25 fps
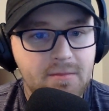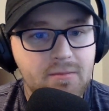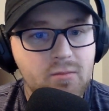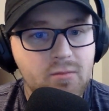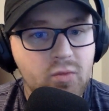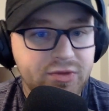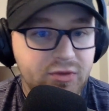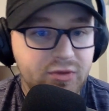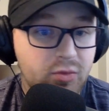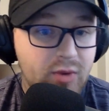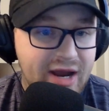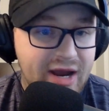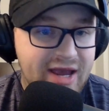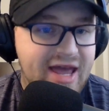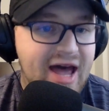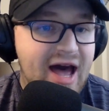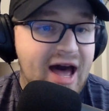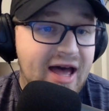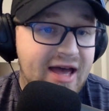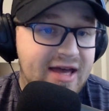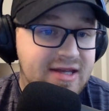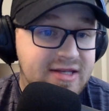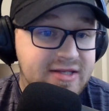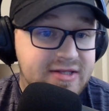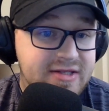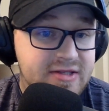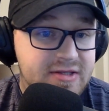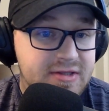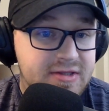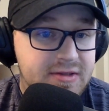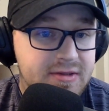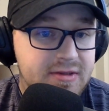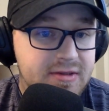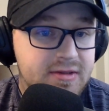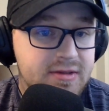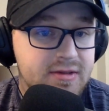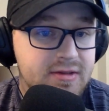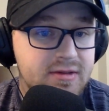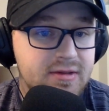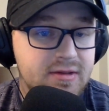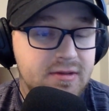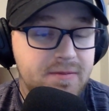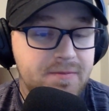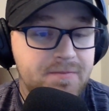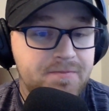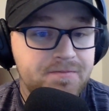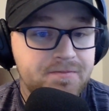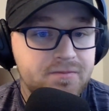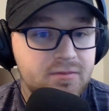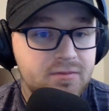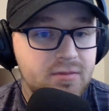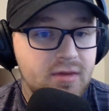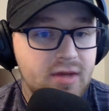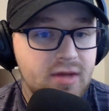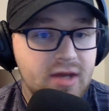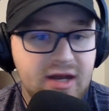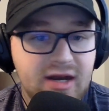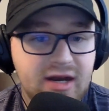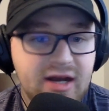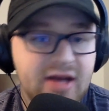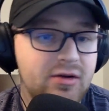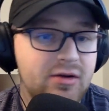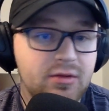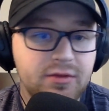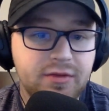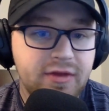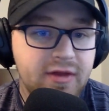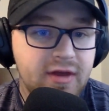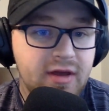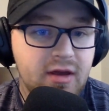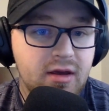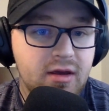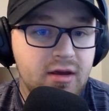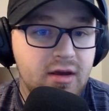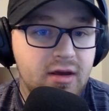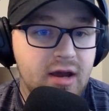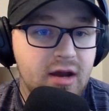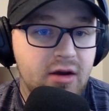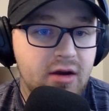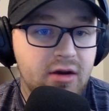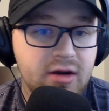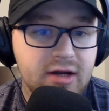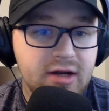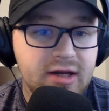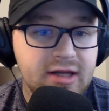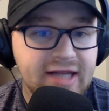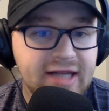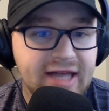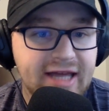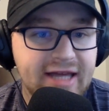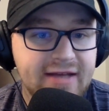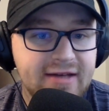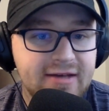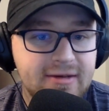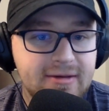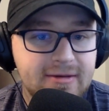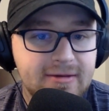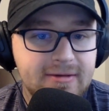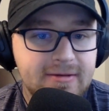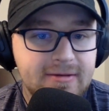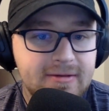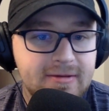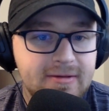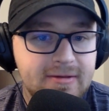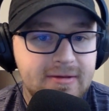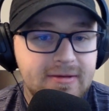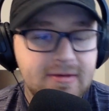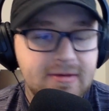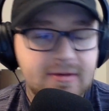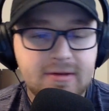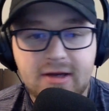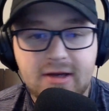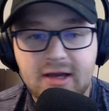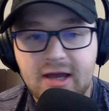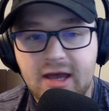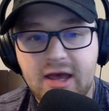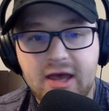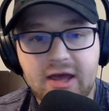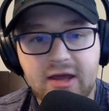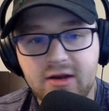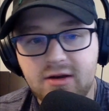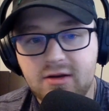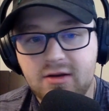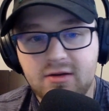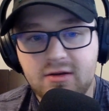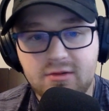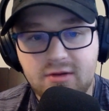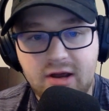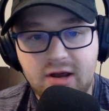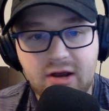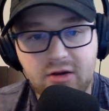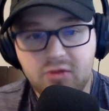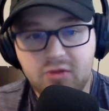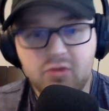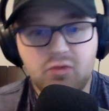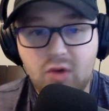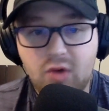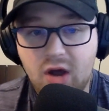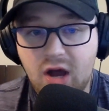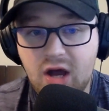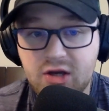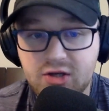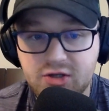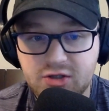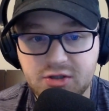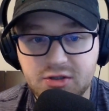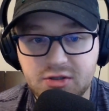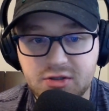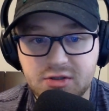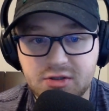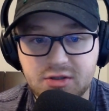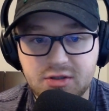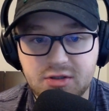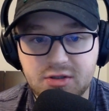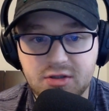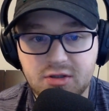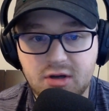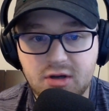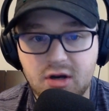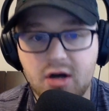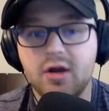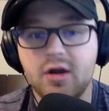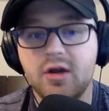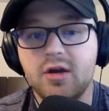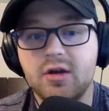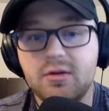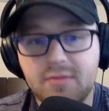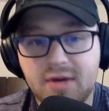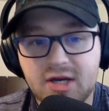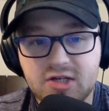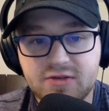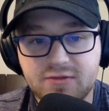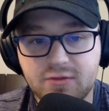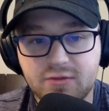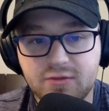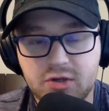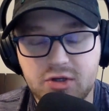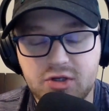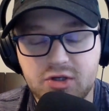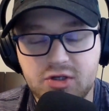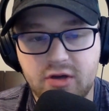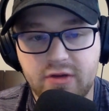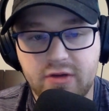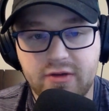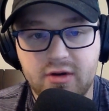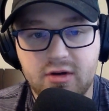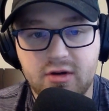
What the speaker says: With the right guys. And I don't think Aaron Glenn and Aaron Rodgers are a good mesh for each other.